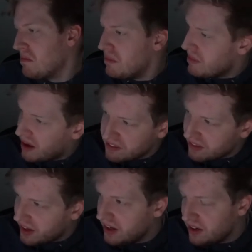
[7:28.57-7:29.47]

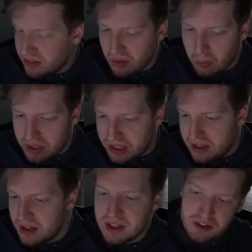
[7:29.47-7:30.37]
19, 20,
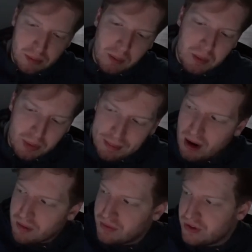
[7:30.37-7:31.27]
it's probably worth
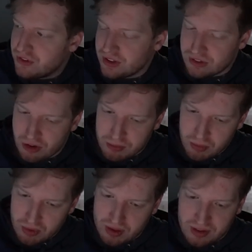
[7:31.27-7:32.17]
power infusioning the
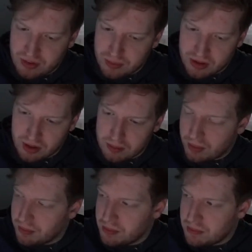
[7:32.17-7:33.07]
Stoneborn. That seems like that would
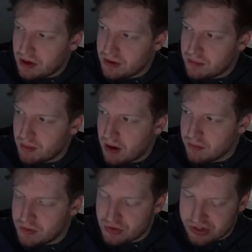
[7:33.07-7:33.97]
probably be better than power
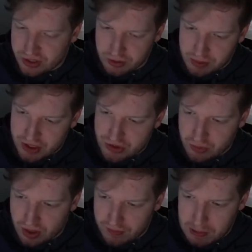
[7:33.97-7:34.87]
infusioning your mage or
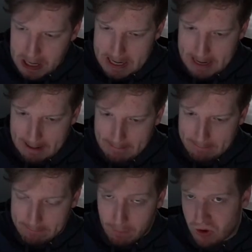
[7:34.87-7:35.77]
whatever.
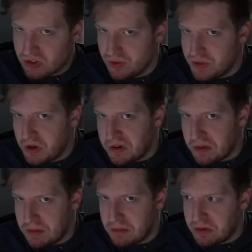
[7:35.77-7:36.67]
Also, if you don't know the
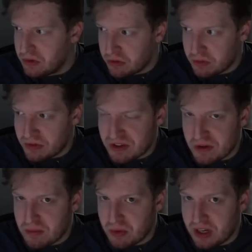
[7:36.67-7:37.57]
people in your group, the
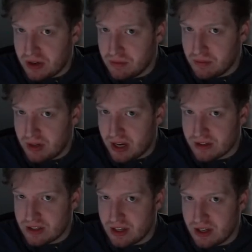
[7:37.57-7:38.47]
Stoneborn
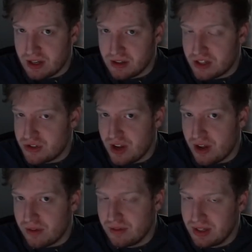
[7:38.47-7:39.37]
can't let you
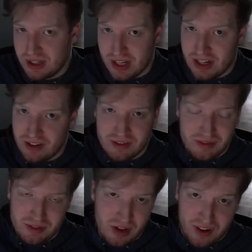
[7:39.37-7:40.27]
down, and
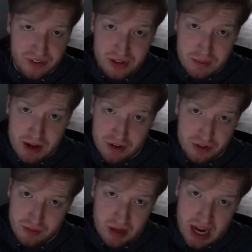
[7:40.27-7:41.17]
honestly, the mage
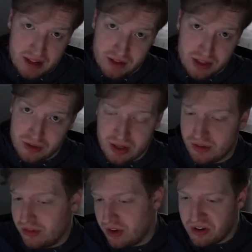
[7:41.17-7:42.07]
can let you down.
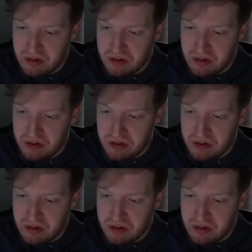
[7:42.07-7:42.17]
So